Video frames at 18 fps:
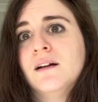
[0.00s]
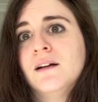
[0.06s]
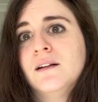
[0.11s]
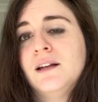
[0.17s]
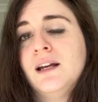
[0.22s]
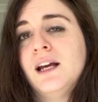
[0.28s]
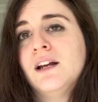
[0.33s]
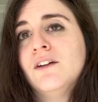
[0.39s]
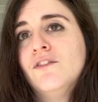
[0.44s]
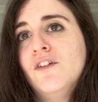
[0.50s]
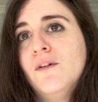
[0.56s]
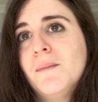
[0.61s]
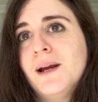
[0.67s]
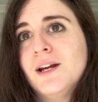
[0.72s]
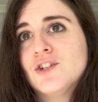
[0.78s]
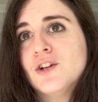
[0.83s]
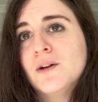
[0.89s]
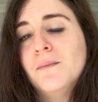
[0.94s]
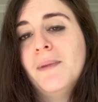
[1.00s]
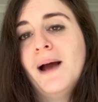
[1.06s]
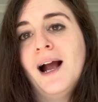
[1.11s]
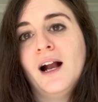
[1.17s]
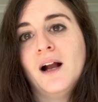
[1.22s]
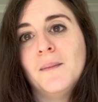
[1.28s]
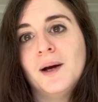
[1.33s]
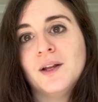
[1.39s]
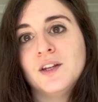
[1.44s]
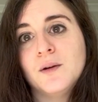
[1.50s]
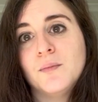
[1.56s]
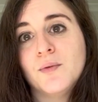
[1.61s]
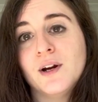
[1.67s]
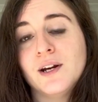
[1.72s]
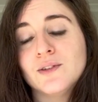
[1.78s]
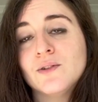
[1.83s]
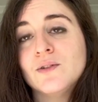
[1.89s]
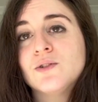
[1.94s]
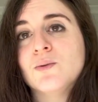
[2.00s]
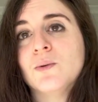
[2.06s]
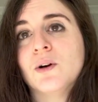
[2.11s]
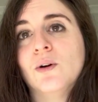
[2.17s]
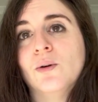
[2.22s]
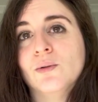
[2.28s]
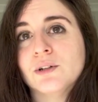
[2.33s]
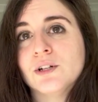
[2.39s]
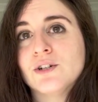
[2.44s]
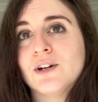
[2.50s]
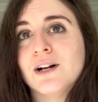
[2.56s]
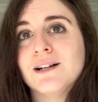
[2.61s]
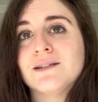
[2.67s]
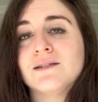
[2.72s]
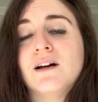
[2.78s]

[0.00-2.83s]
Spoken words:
information back about the appraisal to our old address,